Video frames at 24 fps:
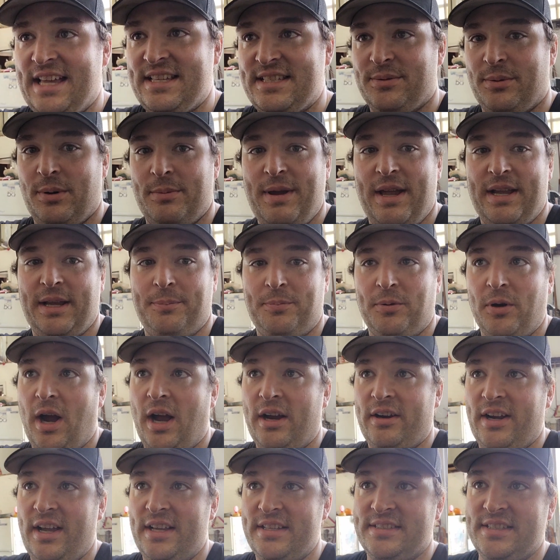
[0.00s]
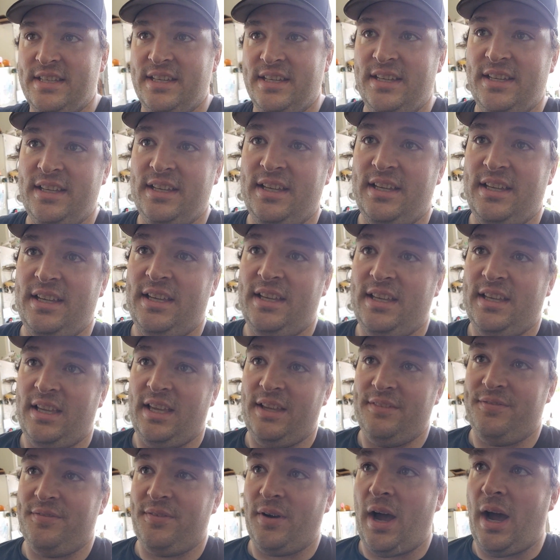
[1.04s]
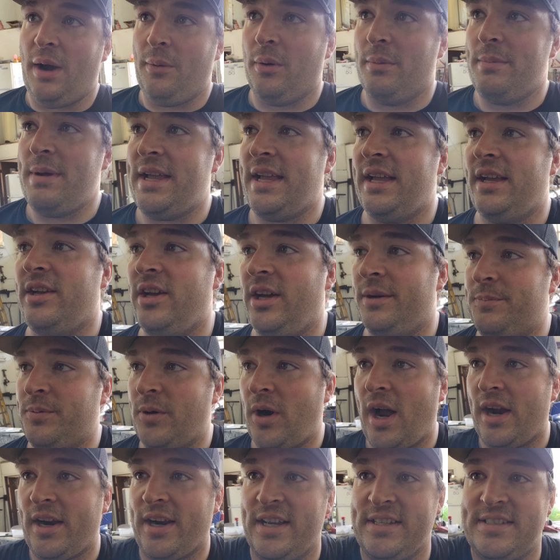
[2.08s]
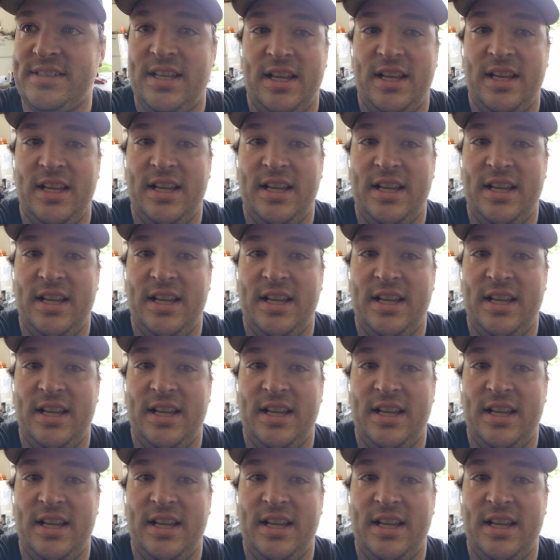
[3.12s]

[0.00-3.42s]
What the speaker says: so we're making progress. If we're making good progress,